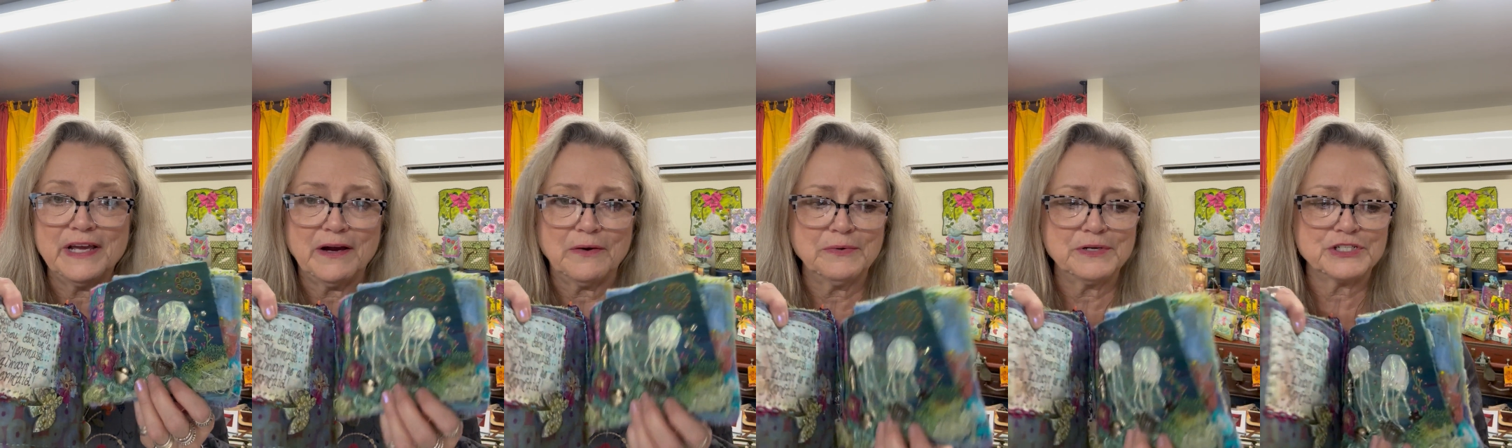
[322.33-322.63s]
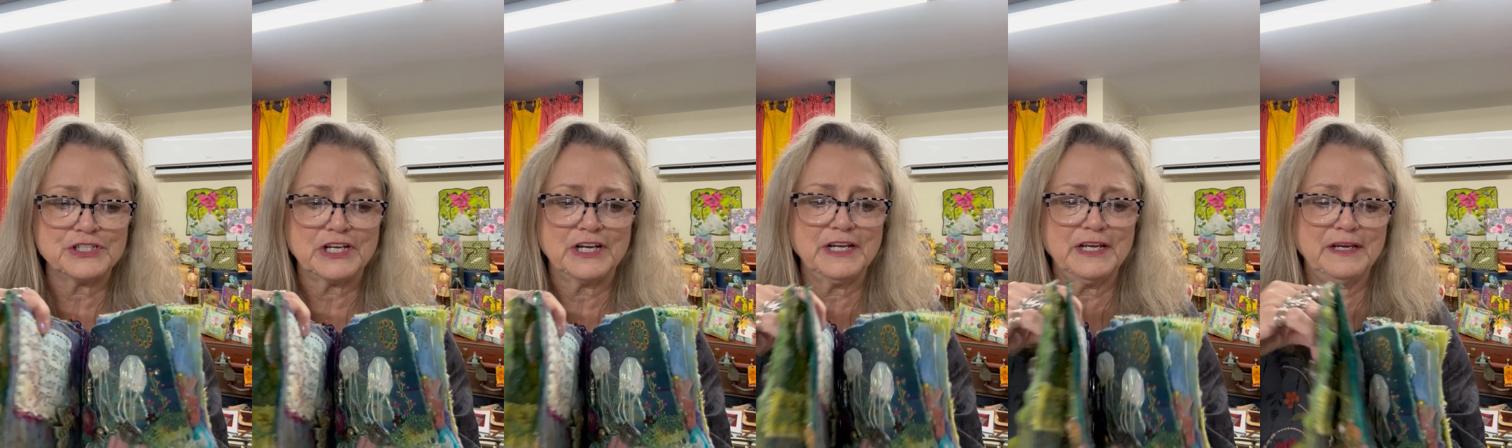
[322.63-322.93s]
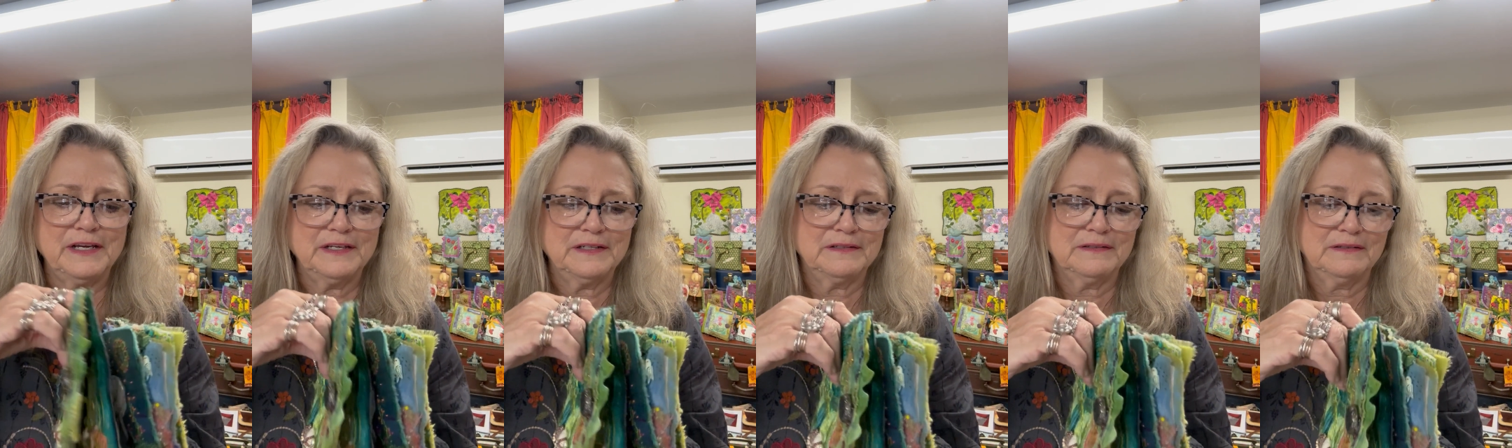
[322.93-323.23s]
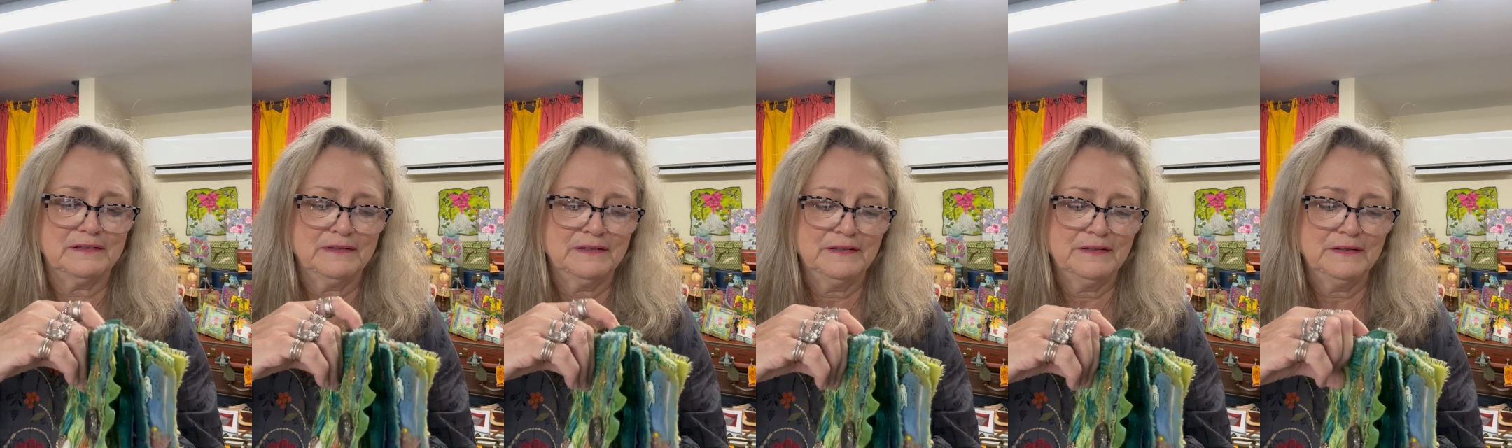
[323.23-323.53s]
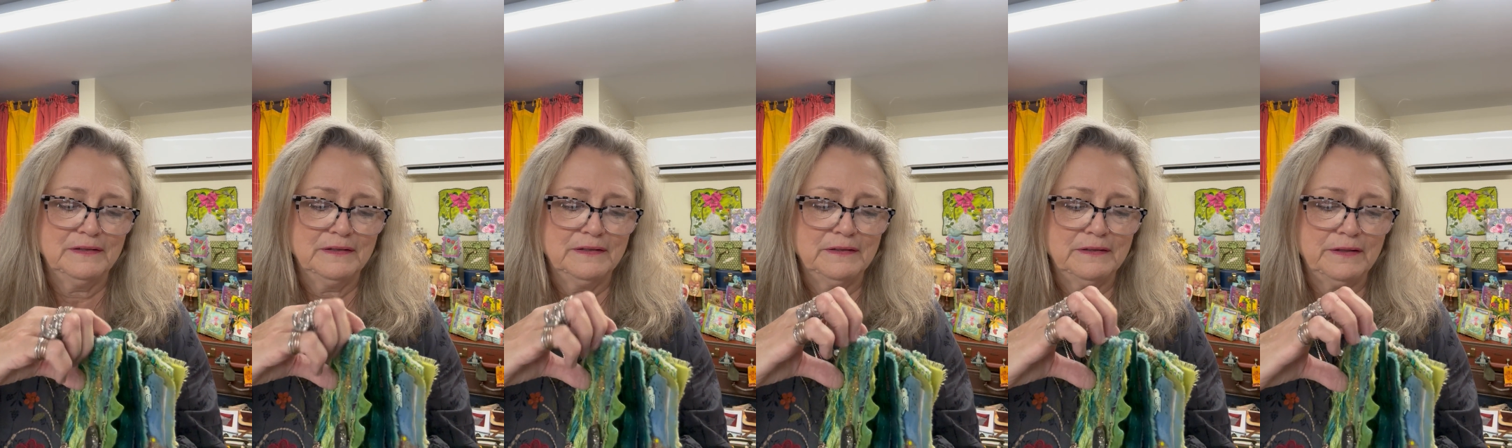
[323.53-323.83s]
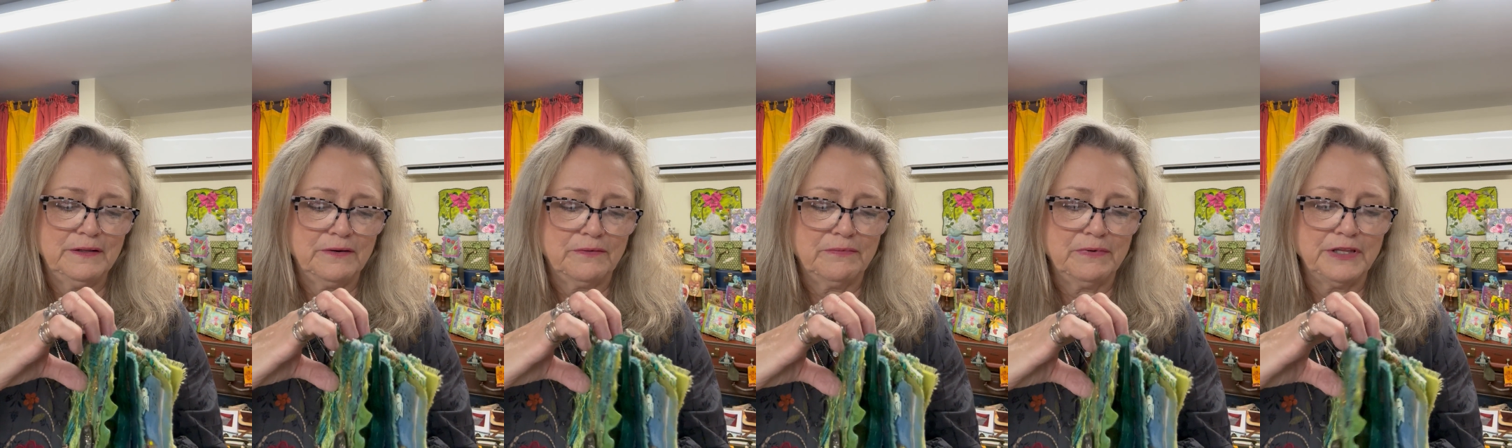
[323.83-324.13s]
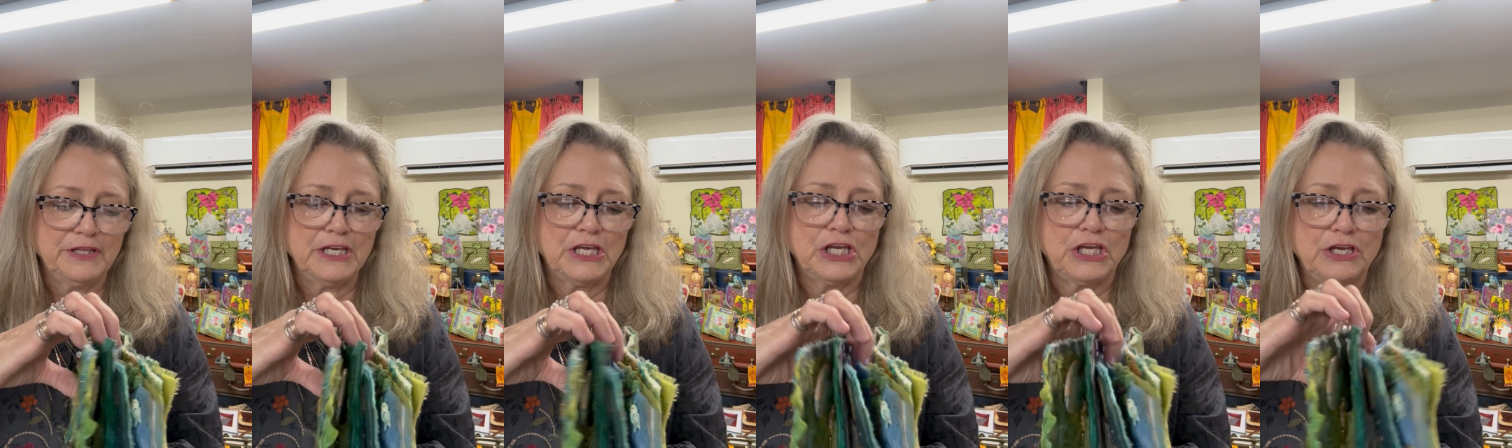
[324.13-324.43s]
I wish I did. They're
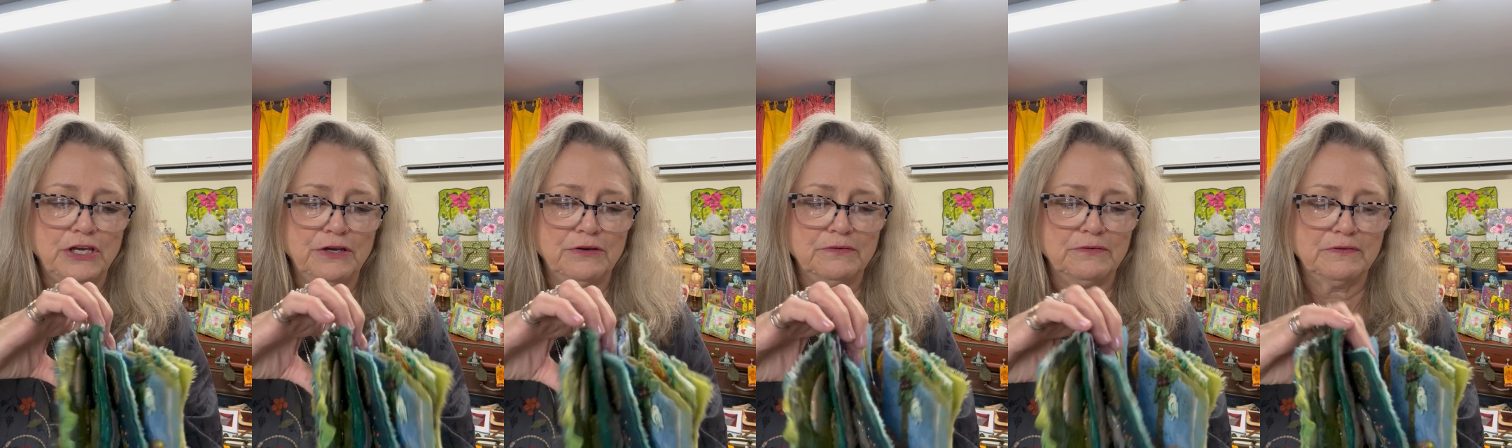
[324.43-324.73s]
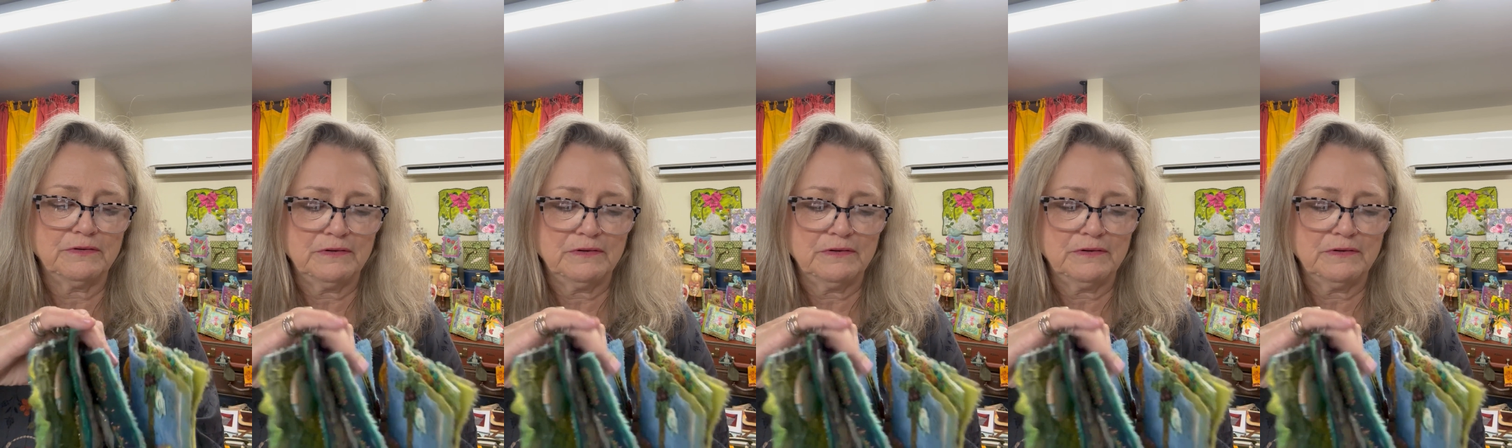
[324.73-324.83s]
really cute.